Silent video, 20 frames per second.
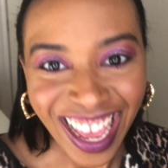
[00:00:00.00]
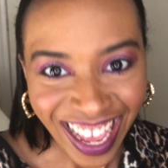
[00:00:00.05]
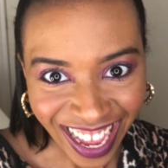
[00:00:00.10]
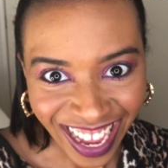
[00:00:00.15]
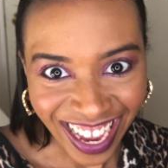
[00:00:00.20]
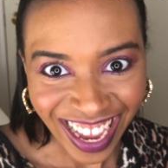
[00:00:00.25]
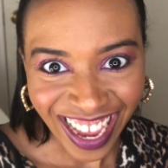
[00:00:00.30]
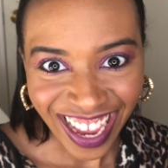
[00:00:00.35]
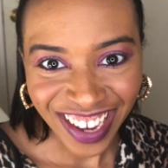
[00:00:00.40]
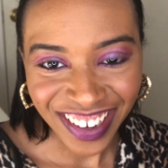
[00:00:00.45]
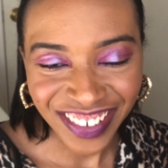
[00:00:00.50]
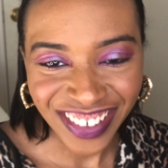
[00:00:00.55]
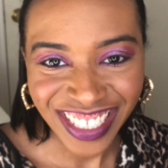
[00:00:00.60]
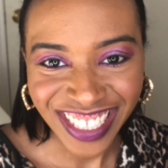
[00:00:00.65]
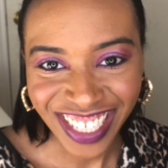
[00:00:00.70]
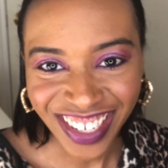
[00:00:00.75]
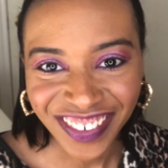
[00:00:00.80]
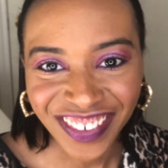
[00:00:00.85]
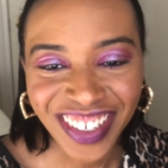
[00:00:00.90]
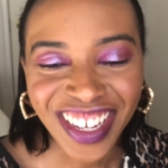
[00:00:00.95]
Hey,
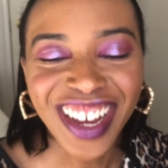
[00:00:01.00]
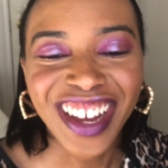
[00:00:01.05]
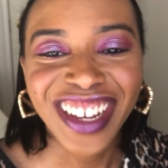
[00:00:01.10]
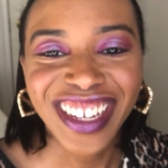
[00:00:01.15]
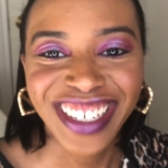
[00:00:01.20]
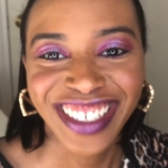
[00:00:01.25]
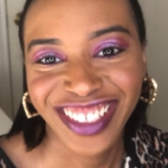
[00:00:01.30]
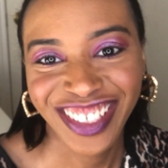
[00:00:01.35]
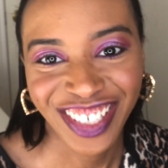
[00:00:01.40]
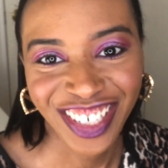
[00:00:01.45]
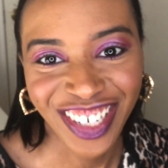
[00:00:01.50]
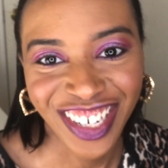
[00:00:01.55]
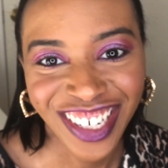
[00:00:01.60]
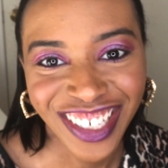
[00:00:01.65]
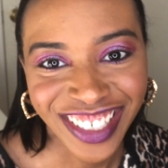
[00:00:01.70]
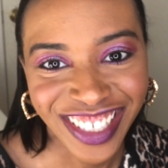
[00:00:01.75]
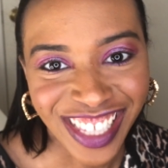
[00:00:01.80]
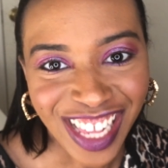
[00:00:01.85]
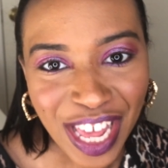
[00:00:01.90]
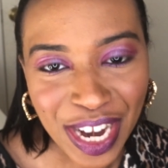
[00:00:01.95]
what's up y'all? It's your girl
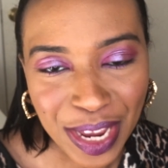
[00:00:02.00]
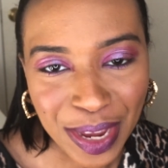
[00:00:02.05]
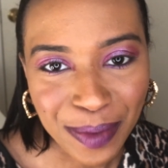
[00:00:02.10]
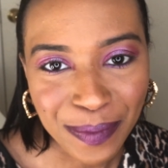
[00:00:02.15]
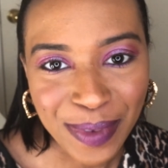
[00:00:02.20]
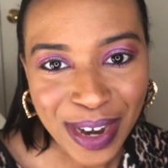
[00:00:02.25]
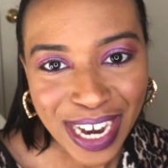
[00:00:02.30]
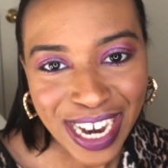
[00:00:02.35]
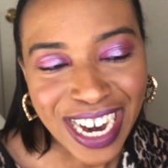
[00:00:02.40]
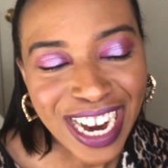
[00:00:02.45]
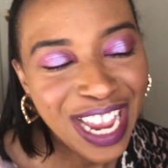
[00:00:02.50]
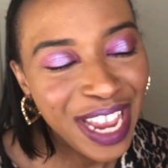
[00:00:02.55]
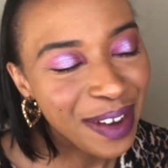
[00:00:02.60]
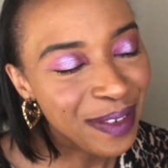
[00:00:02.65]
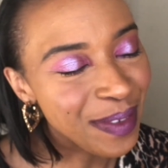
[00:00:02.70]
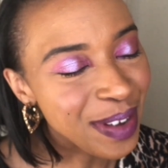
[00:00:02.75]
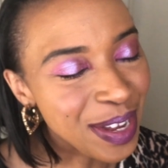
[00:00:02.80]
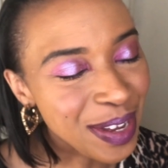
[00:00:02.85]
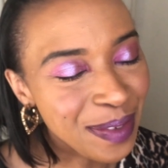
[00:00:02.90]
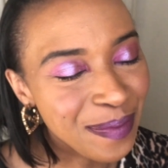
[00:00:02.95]
Aanasmira
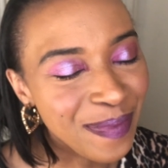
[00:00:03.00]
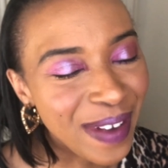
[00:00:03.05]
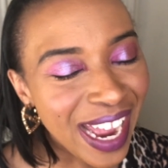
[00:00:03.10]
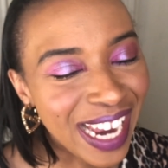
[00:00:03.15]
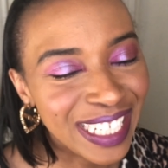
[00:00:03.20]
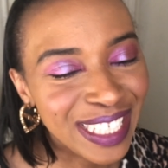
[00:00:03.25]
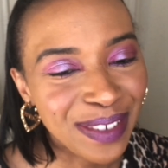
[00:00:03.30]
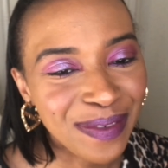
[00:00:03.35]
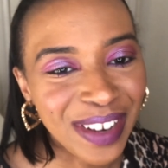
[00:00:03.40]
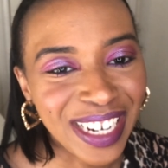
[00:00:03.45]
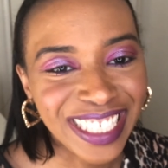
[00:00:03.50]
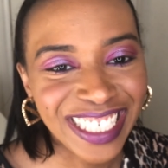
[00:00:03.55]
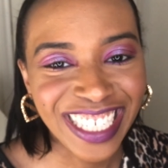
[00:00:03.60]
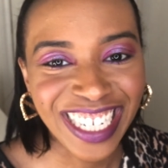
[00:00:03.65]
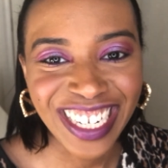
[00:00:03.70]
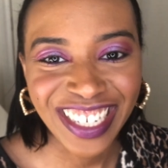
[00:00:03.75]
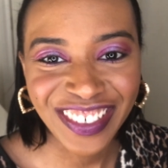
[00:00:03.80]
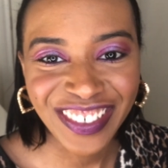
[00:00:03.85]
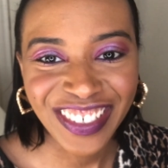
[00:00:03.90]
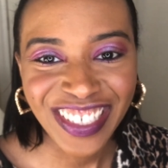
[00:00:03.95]
and welcome back to my
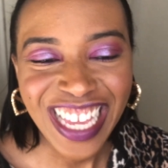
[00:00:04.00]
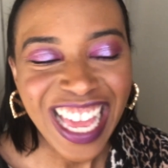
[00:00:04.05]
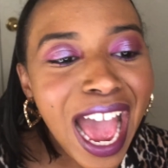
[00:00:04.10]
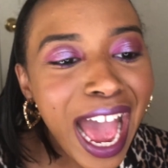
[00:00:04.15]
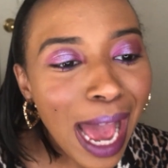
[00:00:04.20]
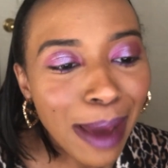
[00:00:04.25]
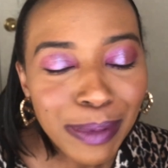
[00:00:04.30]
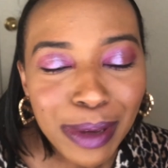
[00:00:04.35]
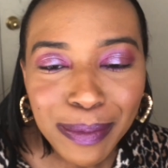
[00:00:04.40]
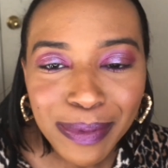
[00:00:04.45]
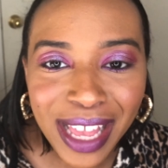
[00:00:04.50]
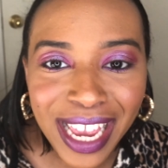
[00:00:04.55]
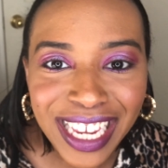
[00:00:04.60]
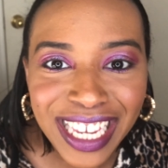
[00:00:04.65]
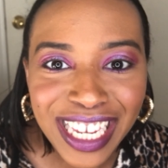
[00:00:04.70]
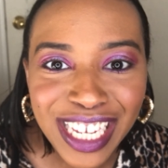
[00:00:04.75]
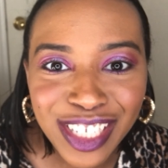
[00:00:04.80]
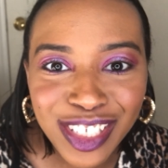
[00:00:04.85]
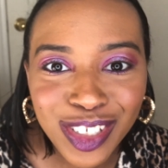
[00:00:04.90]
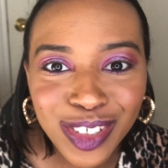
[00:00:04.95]
channel. Happy Black
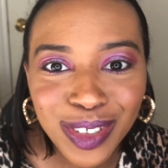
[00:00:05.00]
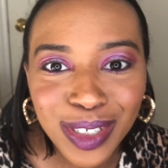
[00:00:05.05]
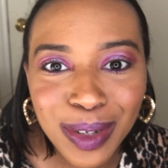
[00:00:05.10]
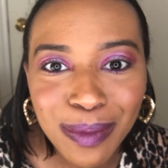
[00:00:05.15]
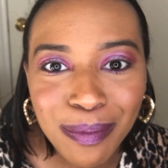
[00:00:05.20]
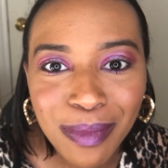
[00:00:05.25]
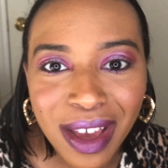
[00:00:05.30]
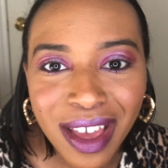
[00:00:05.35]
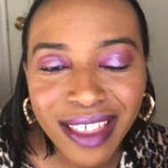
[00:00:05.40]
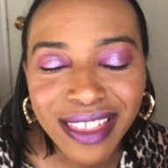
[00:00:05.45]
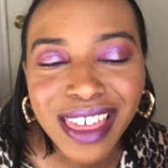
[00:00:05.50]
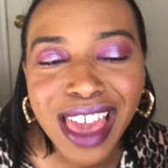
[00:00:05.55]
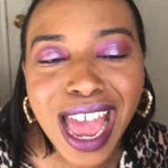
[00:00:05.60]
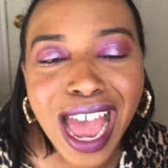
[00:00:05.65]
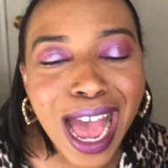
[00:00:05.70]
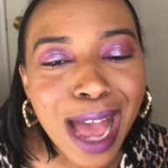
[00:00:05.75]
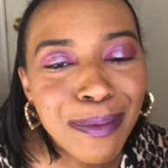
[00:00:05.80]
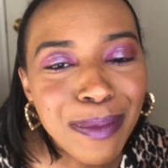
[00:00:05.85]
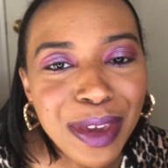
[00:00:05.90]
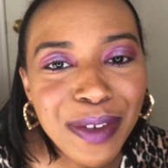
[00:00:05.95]
History Month,
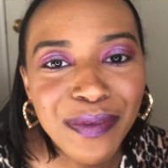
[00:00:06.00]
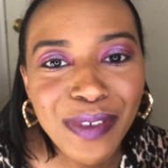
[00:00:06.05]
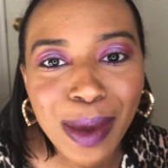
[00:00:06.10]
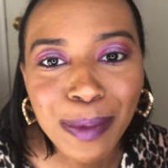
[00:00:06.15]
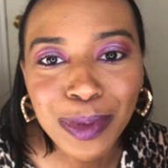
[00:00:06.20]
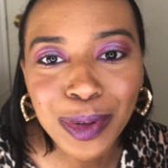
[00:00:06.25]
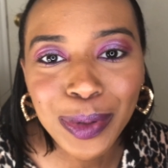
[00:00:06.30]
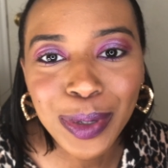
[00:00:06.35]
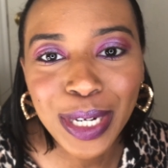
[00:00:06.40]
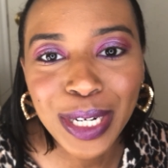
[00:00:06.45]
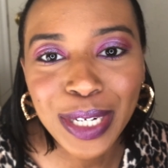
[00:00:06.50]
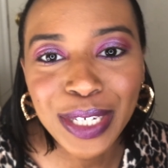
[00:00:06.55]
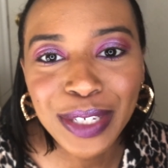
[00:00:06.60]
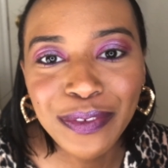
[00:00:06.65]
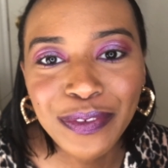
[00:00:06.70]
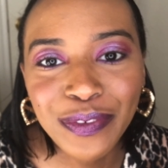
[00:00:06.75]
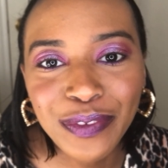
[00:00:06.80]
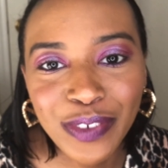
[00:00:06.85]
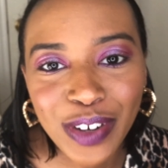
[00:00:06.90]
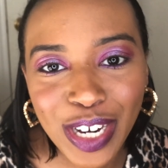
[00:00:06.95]
happy February
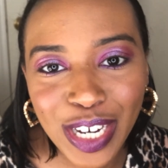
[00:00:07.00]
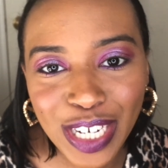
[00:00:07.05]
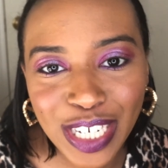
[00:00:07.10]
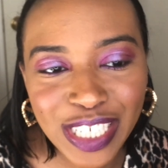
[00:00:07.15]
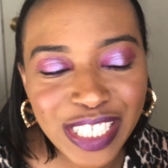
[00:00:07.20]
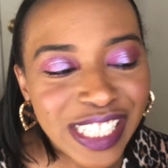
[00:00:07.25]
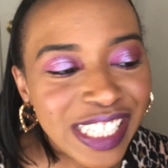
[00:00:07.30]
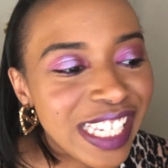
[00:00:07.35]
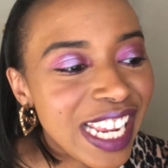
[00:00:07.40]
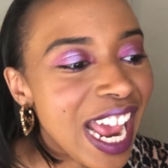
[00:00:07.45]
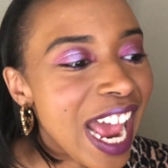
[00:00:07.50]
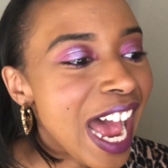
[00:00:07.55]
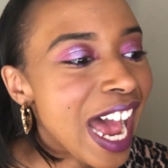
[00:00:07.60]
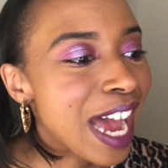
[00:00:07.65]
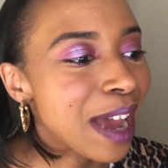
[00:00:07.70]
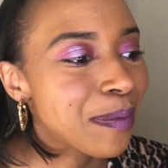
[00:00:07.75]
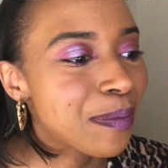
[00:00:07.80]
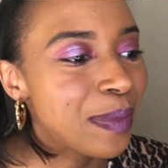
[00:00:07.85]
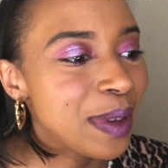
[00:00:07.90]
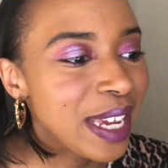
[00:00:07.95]
1st,
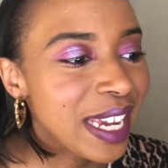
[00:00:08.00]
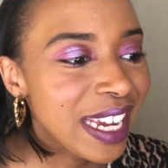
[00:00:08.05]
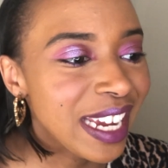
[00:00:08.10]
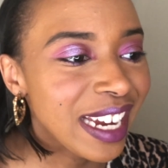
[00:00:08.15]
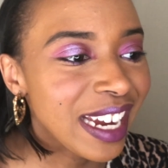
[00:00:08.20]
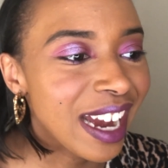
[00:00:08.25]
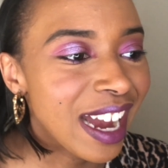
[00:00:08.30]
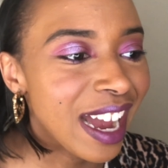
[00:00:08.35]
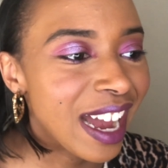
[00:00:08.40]
happy